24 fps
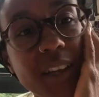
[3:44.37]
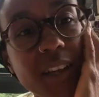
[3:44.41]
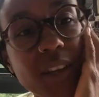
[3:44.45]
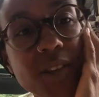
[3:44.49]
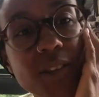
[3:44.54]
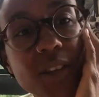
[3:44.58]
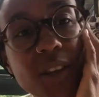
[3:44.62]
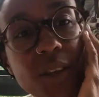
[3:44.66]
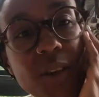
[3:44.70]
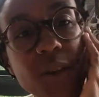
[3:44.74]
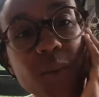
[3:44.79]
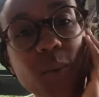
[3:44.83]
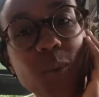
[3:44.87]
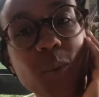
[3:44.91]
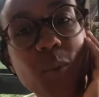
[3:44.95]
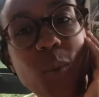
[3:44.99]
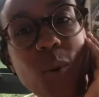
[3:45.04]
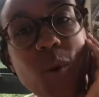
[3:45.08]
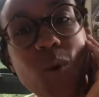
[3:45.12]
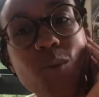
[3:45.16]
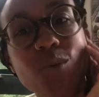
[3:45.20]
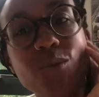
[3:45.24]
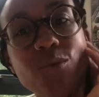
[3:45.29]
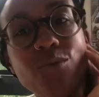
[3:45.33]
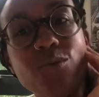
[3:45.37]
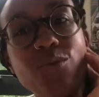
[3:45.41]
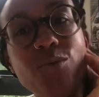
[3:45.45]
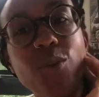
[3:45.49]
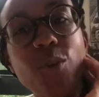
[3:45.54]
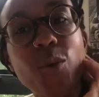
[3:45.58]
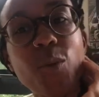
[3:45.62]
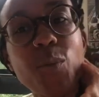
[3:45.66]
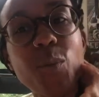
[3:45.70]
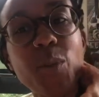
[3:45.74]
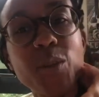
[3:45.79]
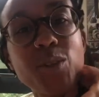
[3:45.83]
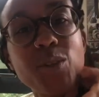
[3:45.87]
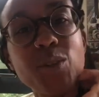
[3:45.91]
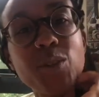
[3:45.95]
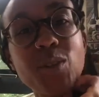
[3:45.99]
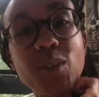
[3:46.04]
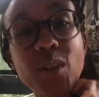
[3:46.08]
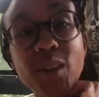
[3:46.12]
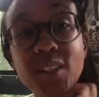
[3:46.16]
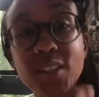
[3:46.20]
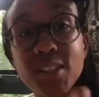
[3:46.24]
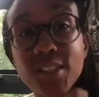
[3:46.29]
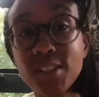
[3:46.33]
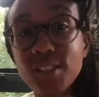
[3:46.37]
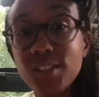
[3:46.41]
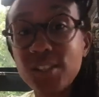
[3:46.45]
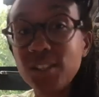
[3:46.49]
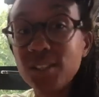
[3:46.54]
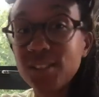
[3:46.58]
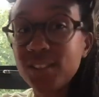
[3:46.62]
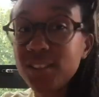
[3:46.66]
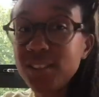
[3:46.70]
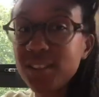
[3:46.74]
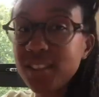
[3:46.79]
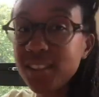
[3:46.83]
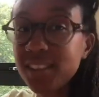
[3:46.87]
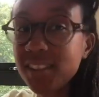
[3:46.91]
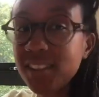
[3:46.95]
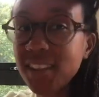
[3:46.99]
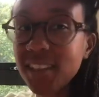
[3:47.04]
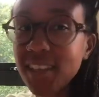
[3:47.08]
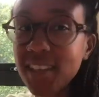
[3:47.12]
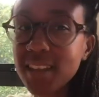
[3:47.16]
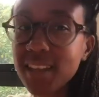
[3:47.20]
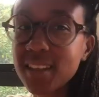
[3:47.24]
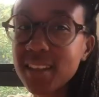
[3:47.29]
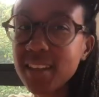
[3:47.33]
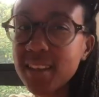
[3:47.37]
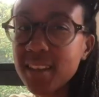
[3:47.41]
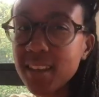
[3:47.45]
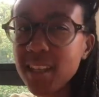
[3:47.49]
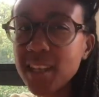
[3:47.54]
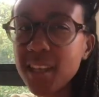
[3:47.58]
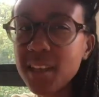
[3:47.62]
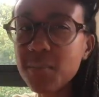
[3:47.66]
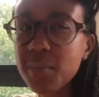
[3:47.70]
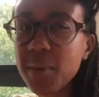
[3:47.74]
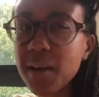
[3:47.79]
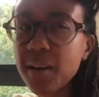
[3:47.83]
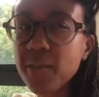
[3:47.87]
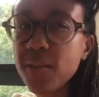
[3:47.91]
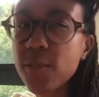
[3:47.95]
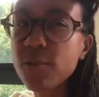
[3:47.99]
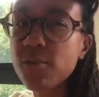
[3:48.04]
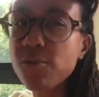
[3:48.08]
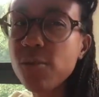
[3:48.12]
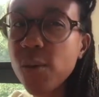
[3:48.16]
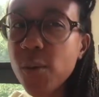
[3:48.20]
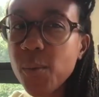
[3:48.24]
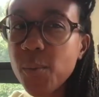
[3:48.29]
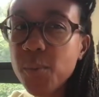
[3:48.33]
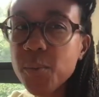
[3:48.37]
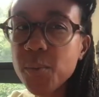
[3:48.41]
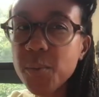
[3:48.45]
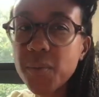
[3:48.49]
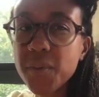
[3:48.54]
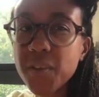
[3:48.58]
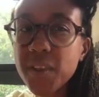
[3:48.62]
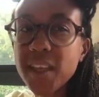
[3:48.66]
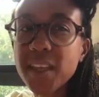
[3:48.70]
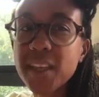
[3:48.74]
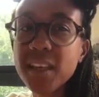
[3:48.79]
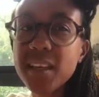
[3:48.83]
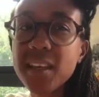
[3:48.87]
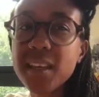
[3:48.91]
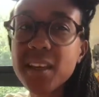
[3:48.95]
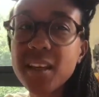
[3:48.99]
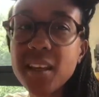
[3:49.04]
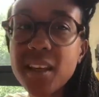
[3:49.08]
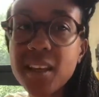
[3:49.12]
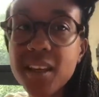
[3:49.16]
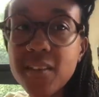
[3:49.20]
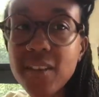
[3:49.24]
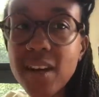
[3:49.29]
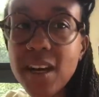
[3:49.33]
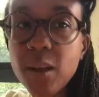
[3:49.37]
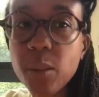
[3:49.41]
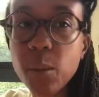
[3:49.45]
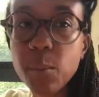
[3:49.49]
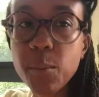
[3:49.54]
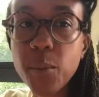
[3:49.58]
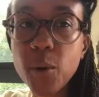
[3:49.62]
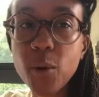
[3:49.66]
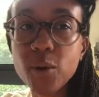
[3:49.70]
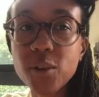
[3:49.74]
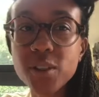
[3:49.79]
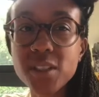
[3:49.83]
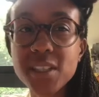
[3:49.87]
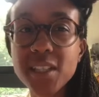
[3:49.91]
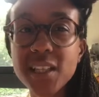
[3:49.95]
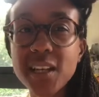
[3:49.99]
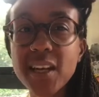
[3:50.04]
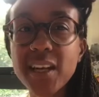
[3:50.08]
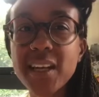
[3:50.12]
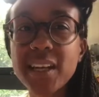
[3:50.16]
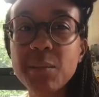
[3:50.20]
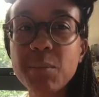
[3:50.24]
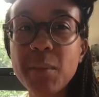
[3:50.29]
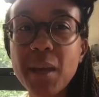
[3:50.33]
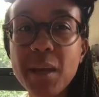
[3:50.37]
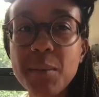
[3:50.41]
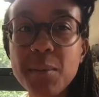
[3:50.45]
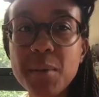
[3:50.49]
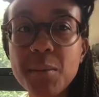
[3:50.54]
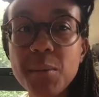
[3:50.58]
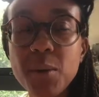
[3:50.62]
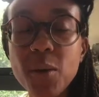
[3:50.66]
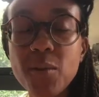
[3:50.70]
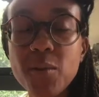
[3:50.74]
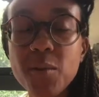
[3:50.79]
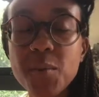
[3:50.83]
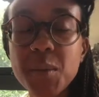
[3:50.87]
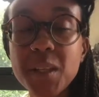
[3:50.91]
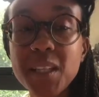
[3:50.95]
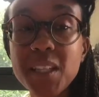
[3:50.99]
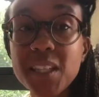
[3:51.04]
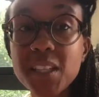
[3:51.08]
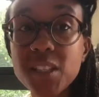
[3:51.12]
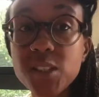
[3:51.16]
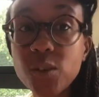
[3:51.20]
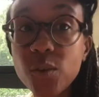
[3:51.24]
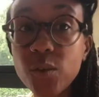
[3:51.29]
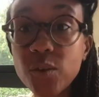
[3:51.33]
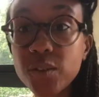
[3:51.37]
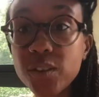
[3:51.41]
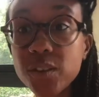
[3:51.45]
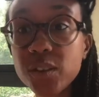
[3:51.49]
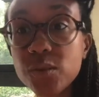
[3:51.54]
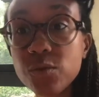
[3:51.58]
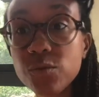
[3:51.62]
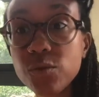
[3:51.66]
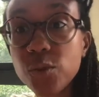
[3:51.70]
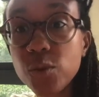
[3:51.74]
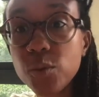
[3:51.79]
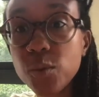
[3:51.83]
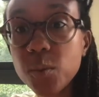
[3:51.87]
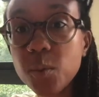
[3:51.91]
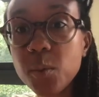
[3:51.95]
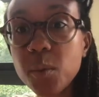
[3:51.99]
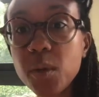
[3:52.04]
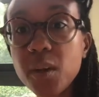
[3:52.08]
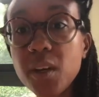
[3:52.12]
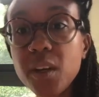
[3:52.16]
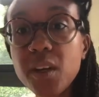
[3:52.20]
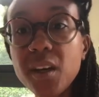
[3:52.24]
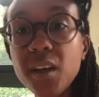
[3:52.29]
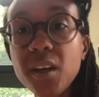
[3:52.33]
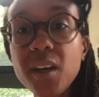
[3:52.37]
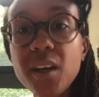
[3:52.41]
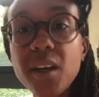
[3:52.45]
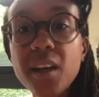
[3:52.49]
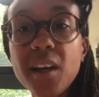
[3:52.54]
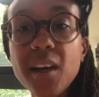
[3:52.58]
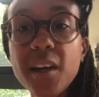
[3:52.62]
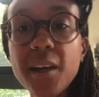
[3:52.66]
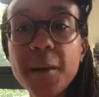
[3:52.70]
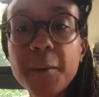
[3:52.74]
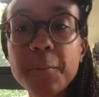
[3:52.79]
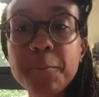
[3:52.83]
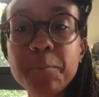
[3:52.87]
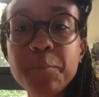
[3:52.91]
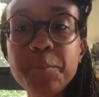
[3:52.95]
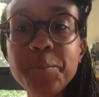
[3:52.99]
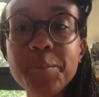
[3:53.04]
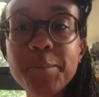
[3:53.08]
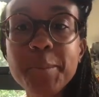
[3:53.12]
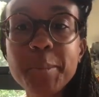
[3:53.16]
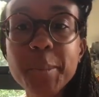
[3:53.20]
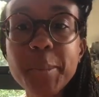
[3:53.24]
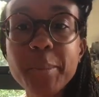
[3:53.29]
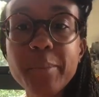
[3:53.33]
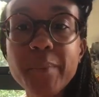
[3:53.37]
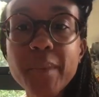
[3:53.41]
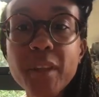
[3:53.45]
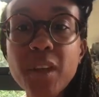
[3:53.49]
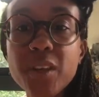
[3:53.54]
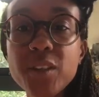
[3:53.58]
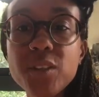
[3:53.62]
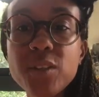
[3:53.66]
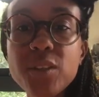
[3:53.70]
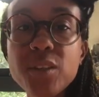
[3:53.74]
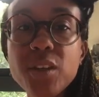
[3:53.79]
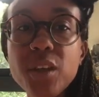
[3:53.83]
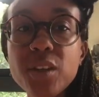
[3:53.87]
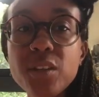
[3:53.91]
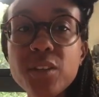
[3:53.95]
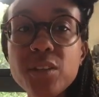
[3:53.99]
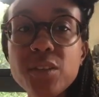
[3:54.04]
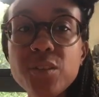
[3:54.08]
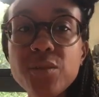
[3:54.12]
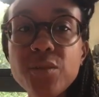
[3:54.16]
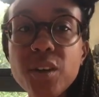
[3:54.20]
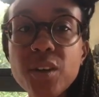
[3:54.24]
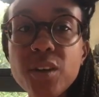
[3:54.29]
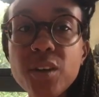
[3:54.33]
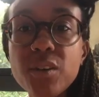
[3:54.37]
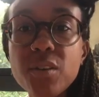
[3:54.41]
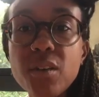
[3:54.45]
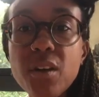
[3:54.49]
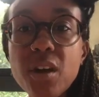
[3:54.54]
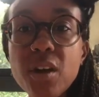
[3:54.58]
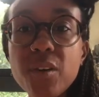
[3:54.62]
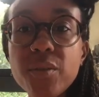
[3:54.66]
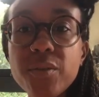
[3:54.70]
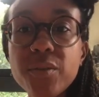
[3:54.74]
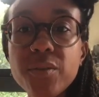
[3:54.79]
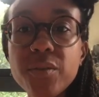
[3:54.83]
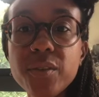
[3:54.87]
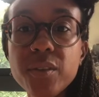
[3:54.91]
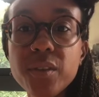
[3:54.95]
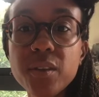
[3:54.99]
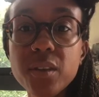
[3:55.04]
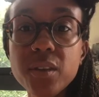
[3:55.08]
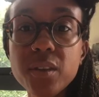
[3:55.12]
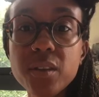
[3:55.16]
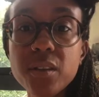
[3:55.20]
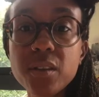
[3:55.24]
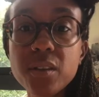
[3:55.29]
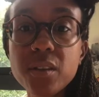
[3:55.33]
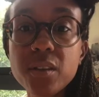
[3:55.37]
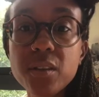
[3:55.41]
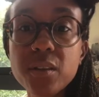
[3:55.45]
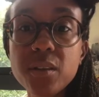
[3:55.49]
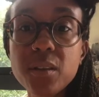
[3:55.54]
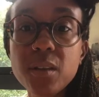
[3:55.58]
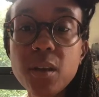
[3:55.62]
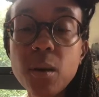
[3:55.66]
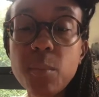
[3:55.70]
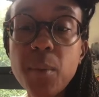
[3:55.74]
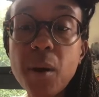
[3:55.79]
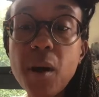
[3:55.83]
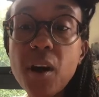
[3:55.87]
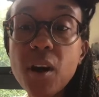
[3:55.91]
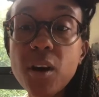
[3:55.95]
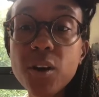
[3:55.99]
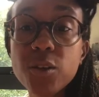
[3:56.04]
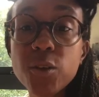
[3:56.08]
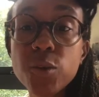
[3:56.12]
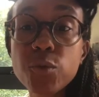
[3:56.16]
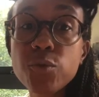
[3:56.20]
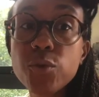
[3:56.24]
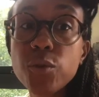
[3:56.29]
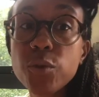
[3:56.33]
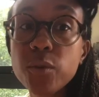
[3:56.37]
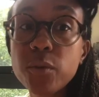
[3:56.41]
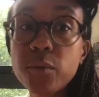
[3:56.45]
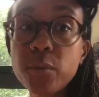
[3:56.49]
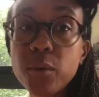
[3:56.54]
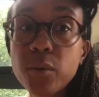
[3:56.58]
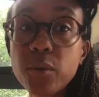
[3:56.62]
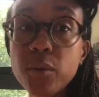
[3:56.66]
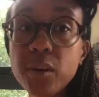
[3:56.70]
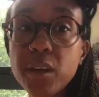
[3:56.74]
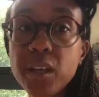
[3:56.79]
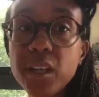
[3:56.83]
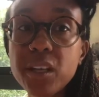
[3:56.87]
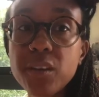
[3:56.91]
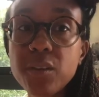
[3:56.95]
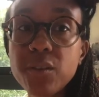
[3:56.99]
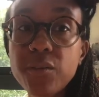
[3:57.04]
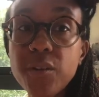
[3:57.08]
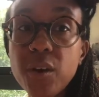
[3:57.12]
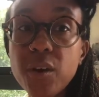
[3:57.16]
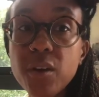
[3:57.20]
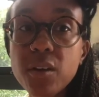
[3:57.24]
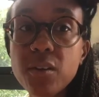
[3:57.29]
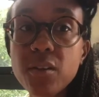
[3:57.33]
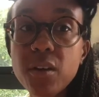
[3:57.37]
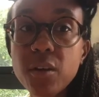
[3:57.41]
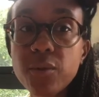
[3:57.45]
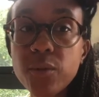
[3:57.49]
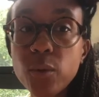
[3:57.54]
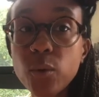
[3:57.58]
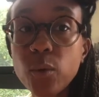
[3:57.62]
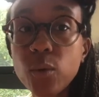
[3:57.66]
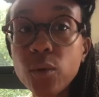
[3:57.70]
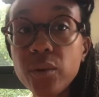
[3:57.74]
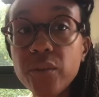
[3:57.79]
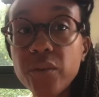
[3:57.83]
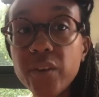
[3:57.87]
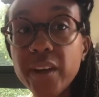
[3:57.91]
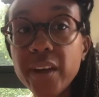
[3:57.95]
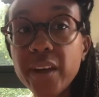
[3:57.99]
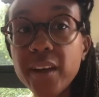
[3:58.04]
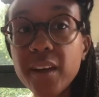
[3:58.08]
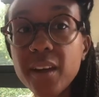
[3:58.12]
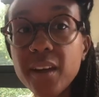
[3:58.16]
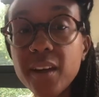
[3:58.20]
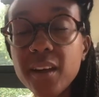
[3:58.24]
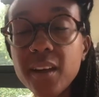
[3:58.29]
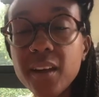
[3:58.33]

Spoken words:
So what room are you going to choose? So think about the room, think kind of out of the box slightly maybe, apart from the least obvious room. Are you going to photograph a part of the room, or are you going to photograph all of it?